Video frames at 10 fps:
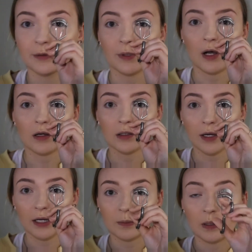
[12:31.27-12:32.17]
we all know
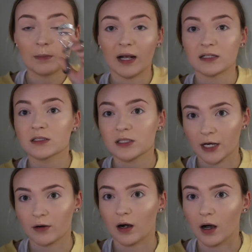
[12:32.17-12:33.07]
how to put
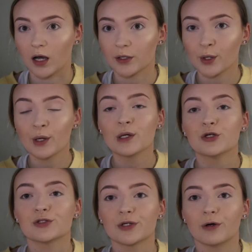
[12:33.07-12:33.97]
mascara on.
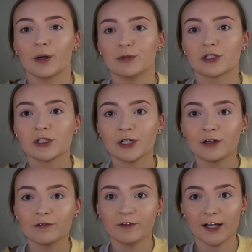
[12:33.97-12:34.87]
So I'm just
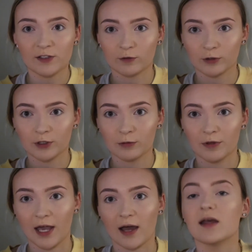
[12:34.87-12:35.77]
gonna fast forward through
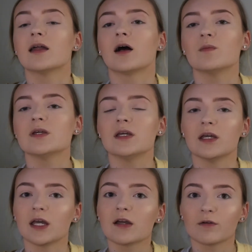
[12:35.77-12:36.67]
that and I'll
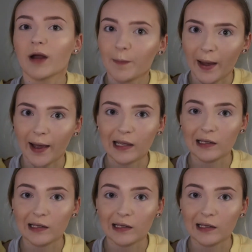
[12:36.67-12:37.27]
be right back